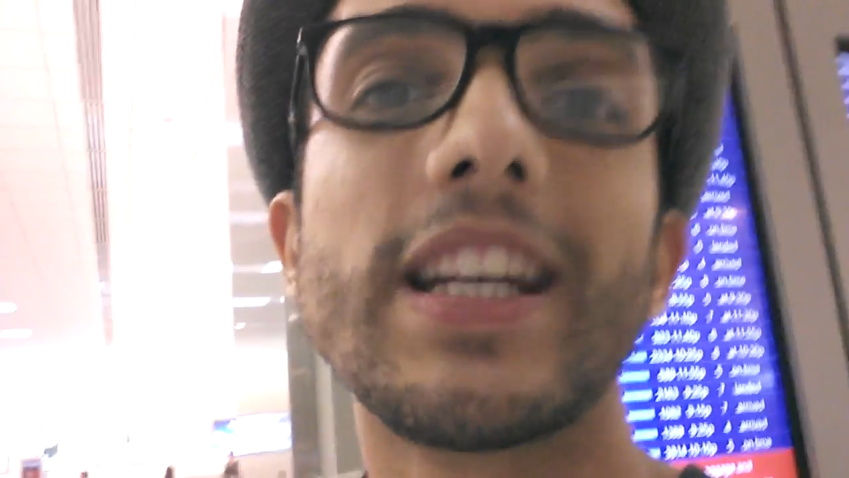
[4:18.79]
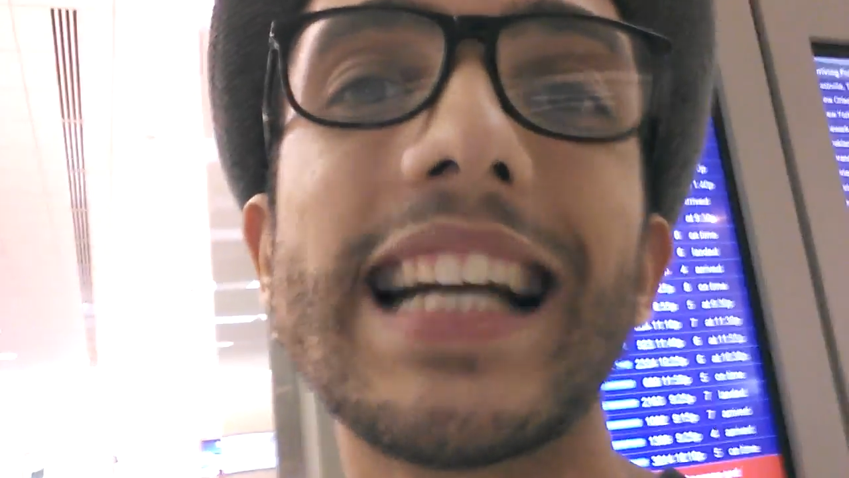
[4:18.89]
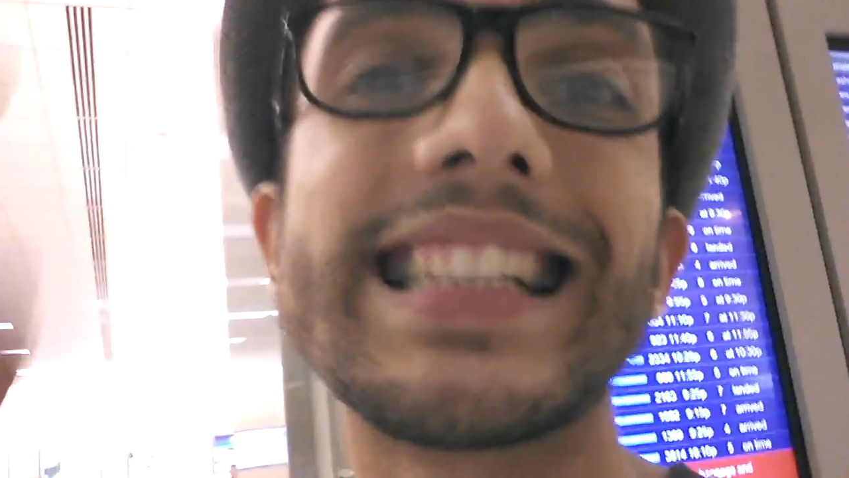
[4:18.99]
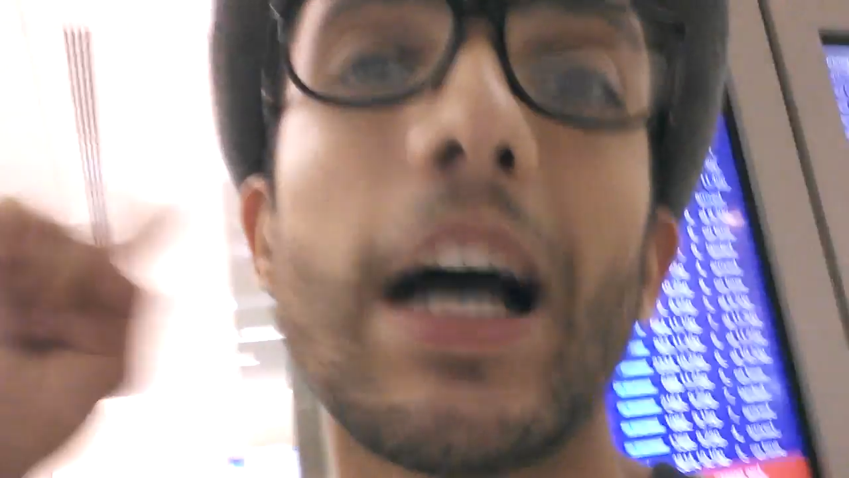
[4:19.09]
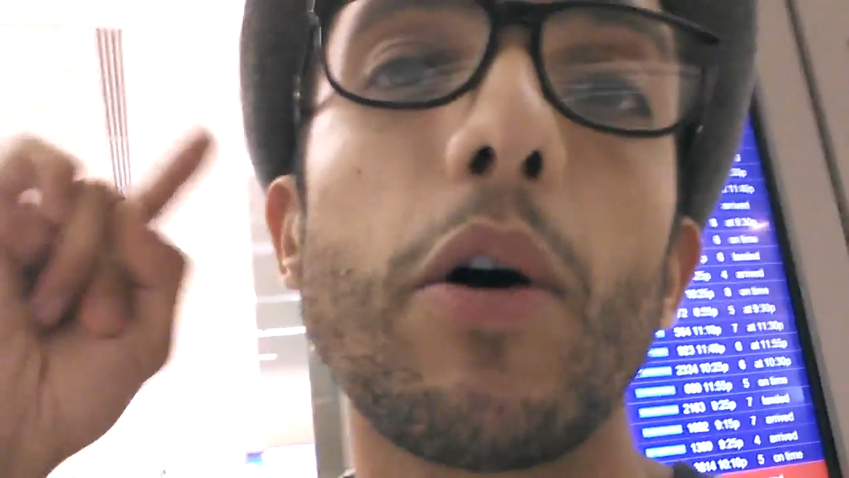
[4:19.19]

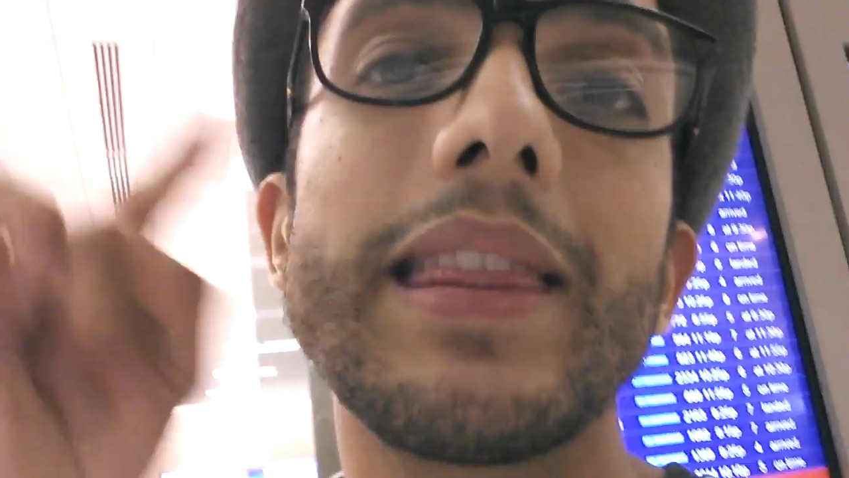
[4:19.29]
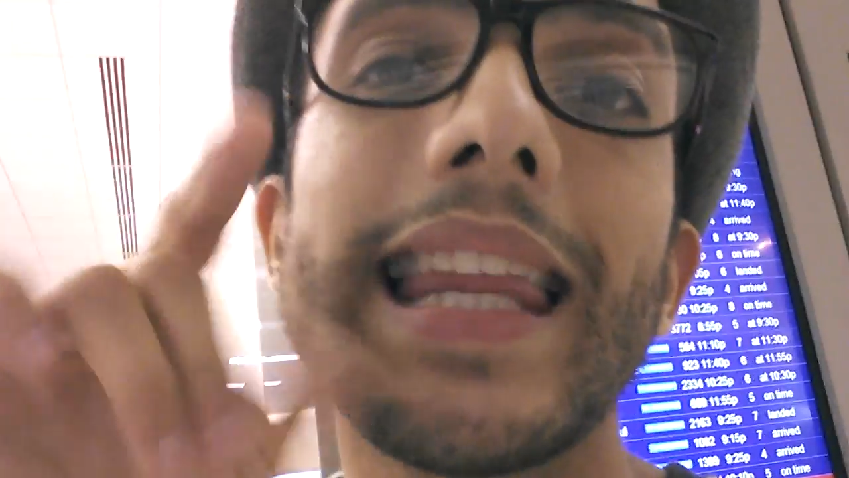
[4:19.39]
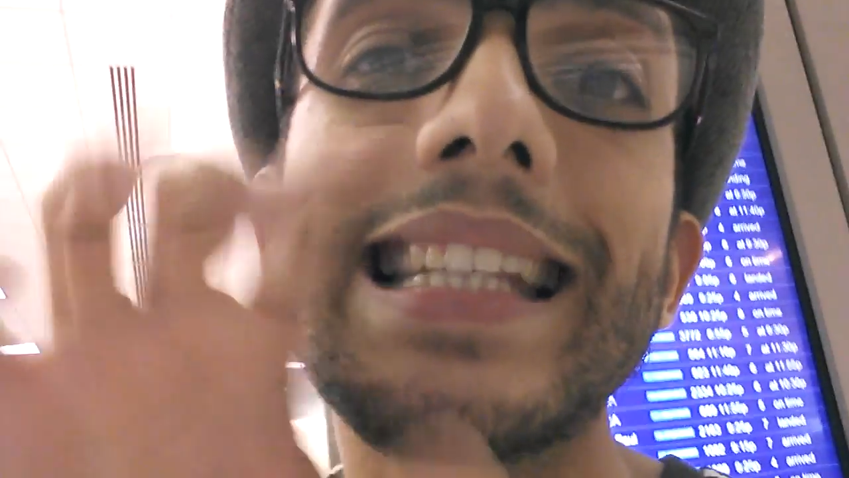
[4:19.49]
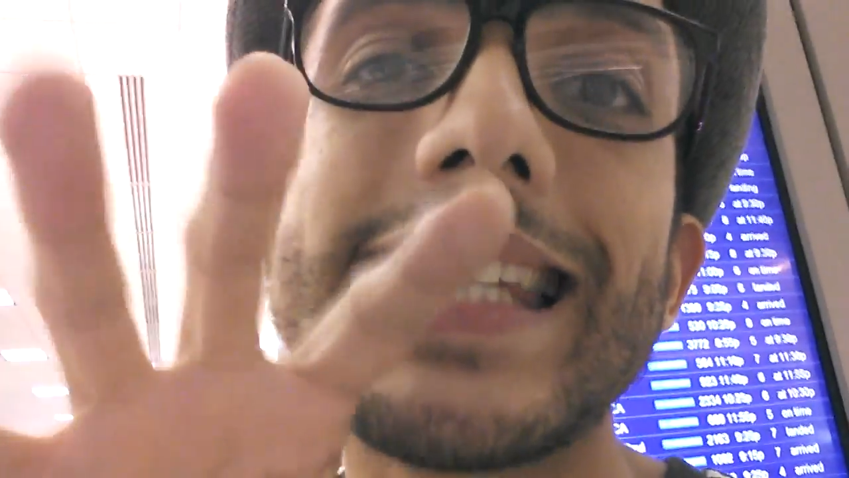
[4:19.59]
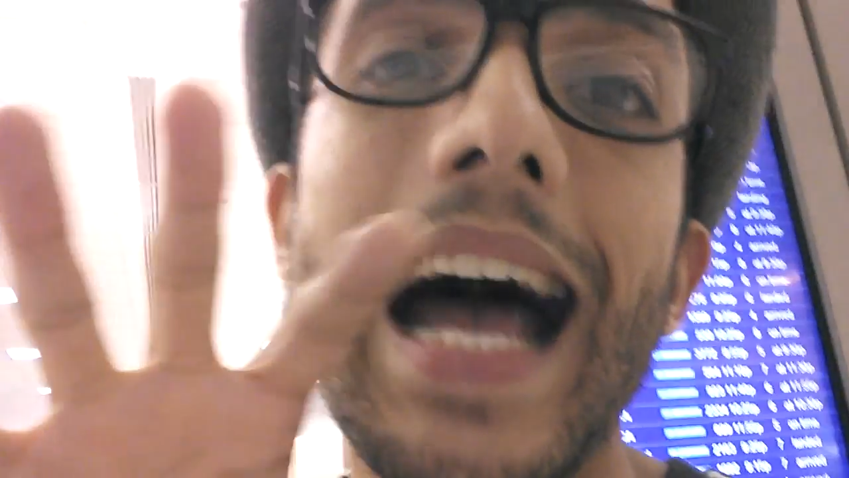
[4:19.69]
guys out
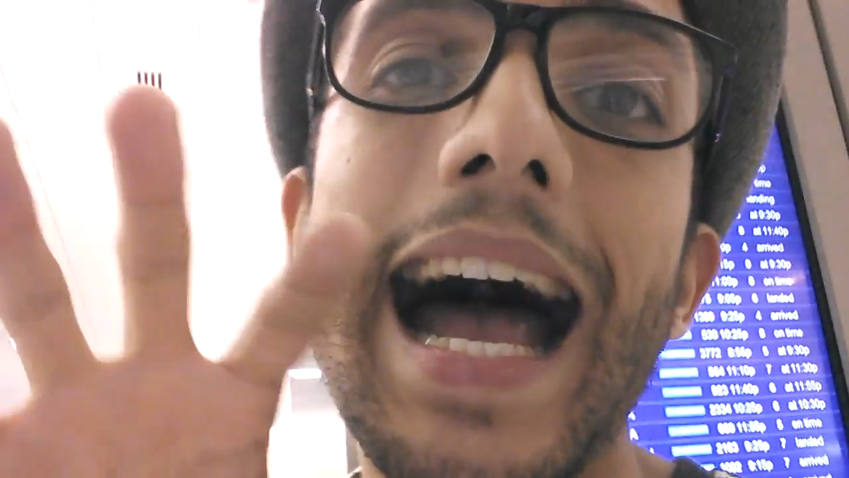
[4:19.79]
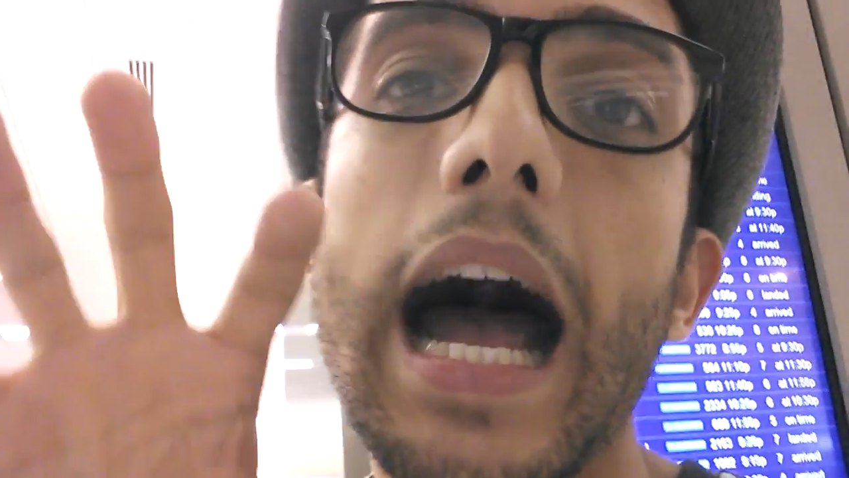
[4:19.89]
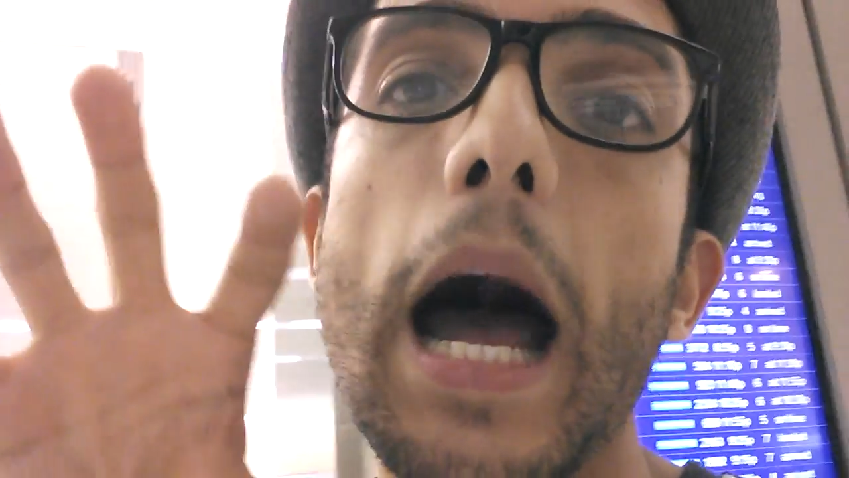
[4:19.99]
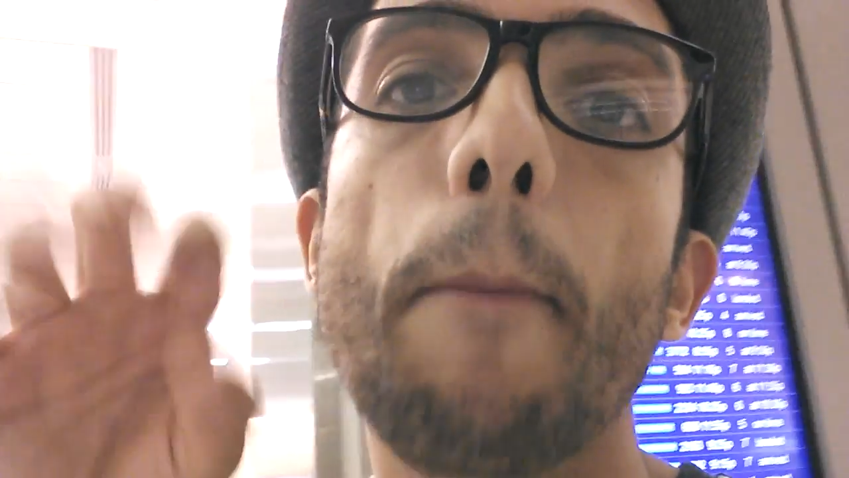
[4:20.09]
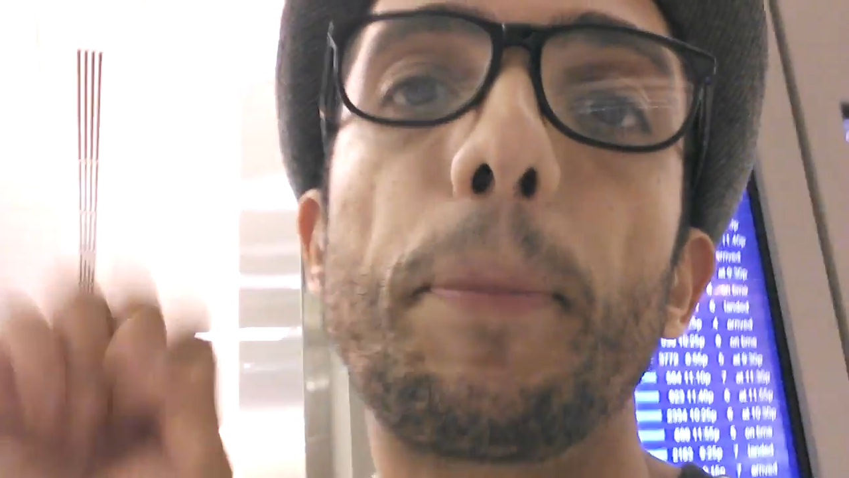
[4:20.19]

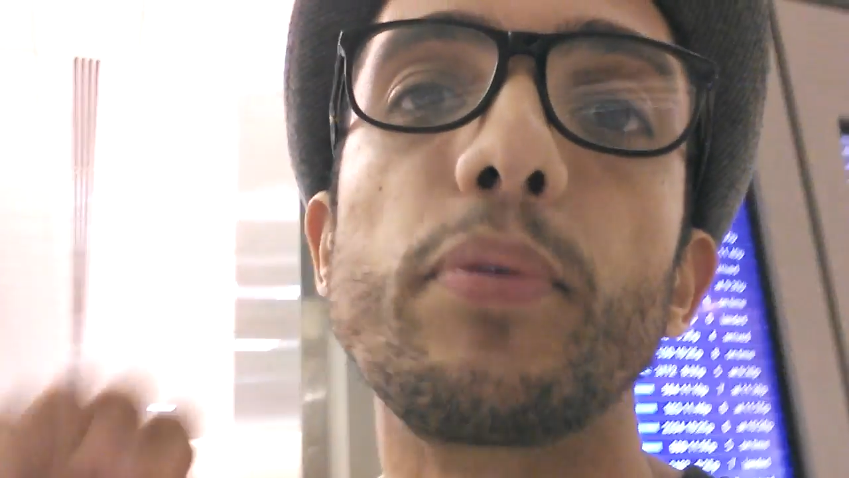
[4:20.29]
later.